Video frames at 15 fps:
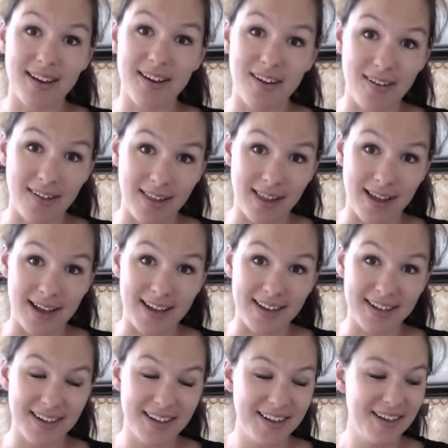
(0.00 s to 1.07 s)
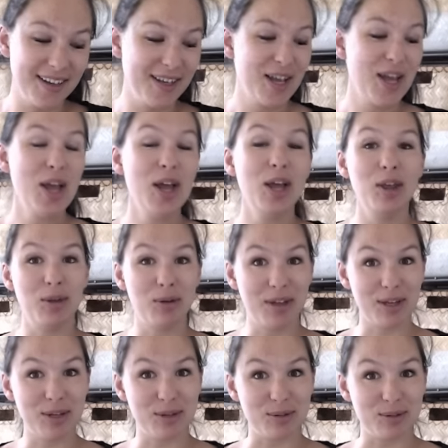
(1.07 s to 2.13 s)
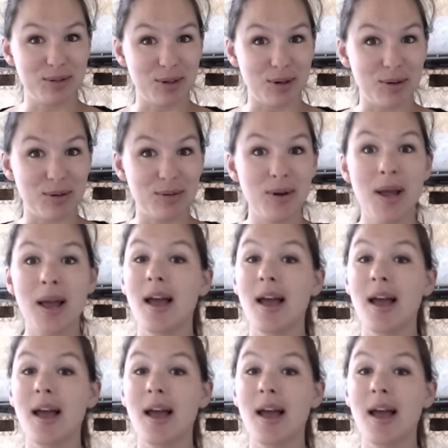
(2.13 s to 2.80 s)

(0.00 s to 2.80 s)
online, you can do so.